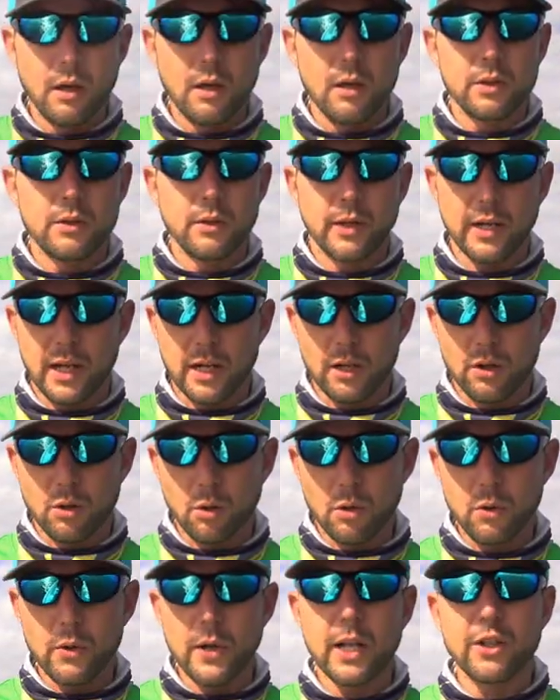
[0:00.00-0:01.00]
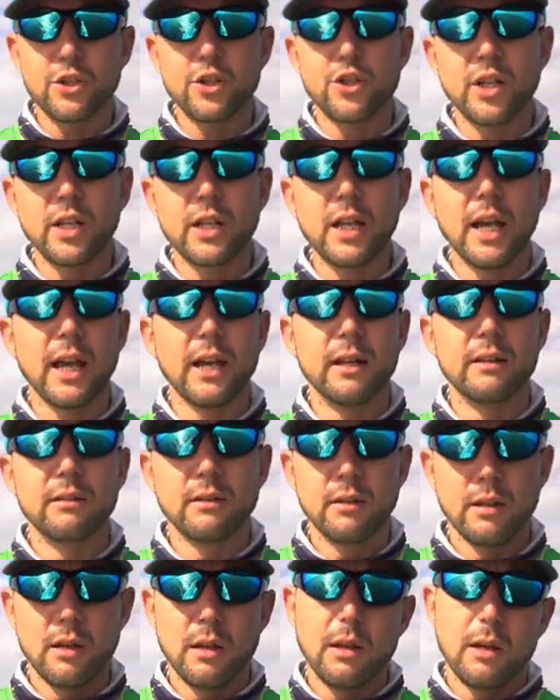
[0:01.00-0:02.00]
So I got a quarter ounce jig head
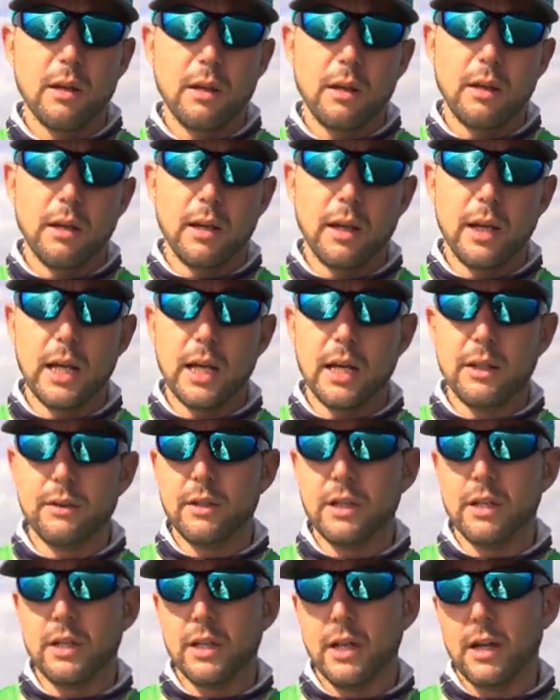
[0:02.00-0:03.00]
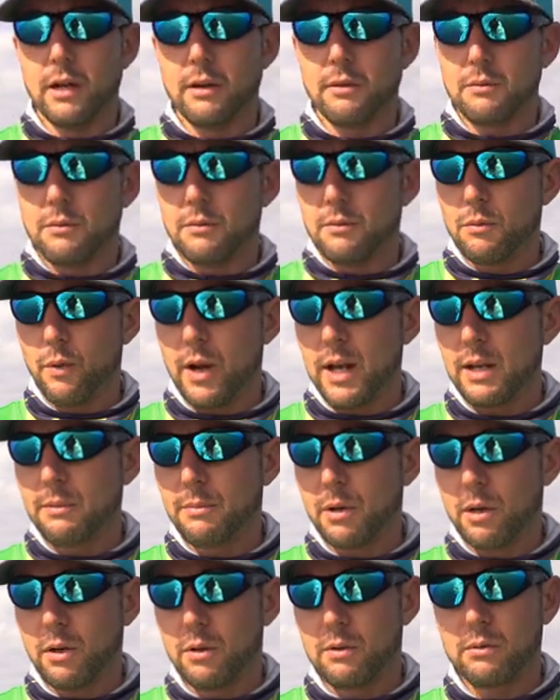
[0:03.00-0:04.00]
and the uh,
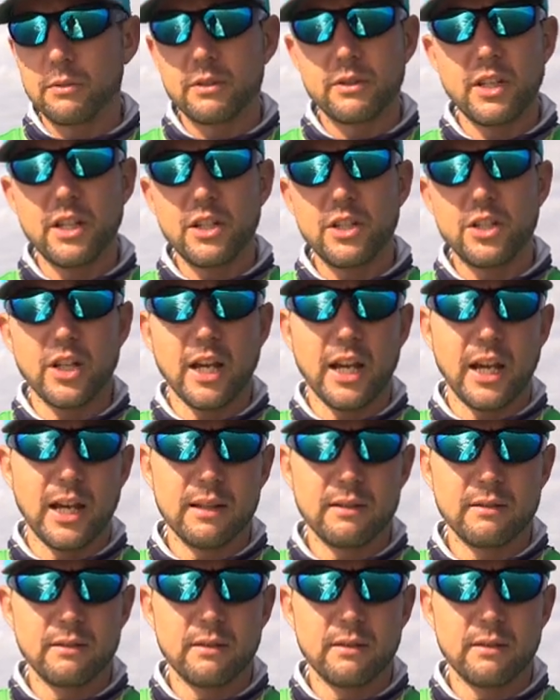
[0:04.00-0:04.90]
Rainbow Sea Shad